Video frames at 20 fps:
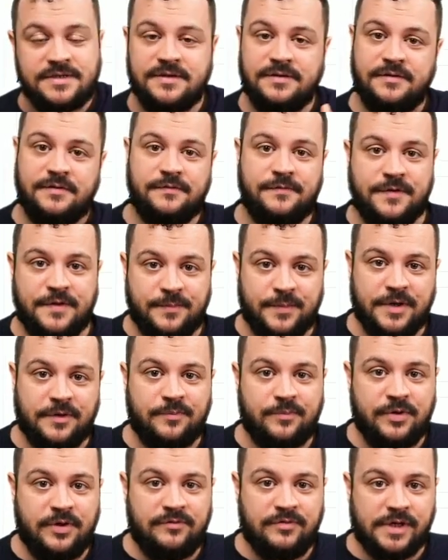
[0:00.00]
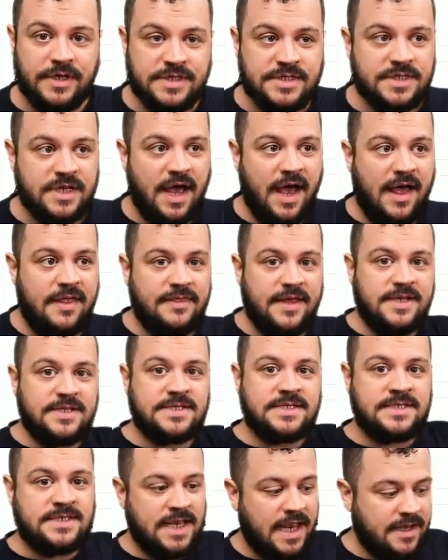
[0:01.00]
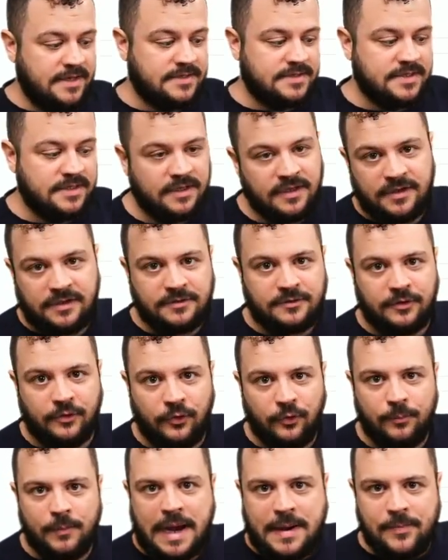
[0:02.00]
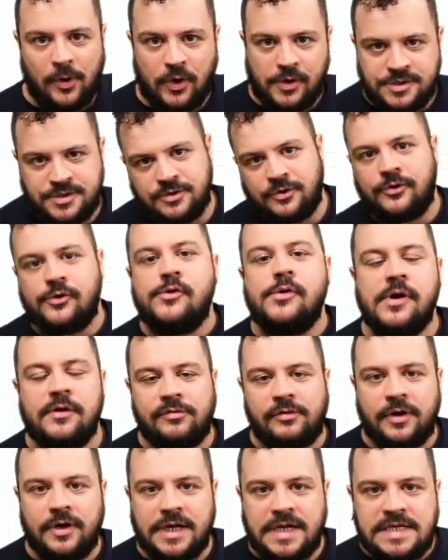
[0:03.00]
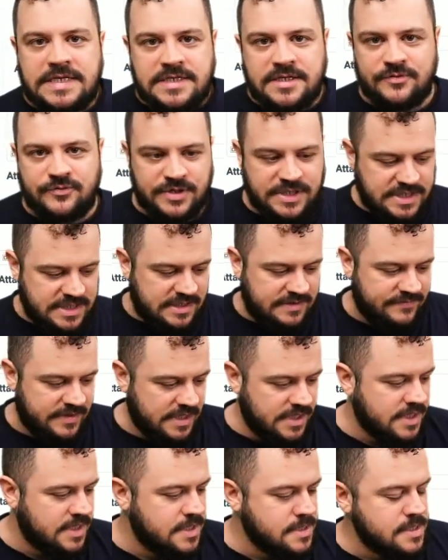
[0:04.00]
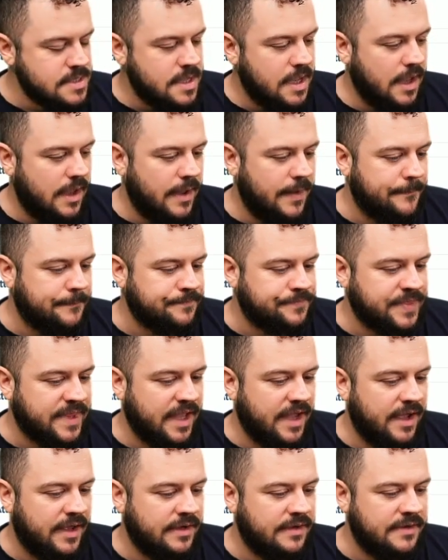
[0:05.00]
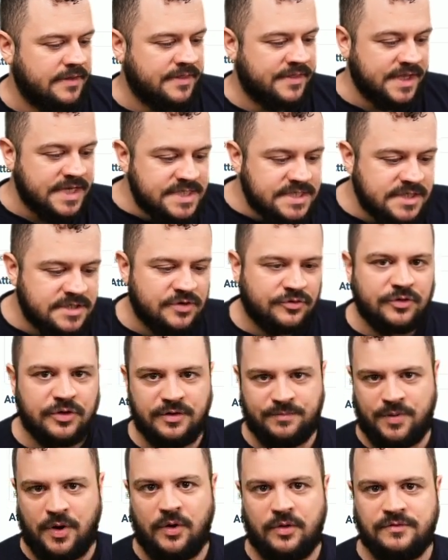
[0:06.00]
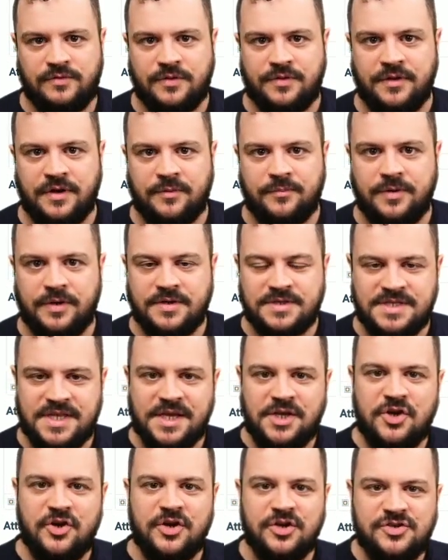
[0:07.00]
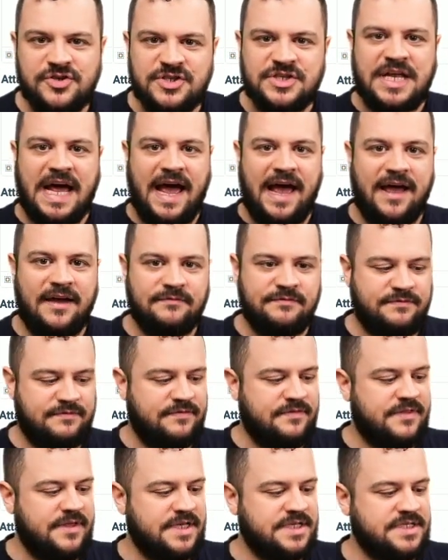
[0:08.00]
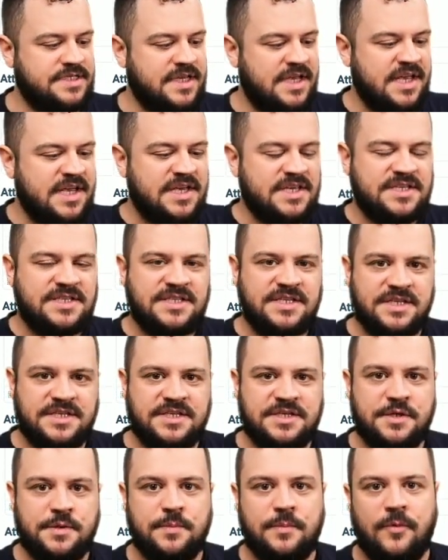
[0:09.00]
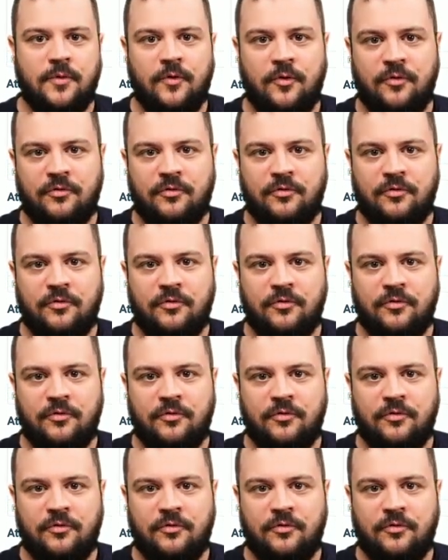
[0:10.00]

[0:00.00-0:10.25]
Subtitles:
for the month previous and then sent to my boss or whoever needs to receive it. And this is a really powerful thing, because then you can just have this system of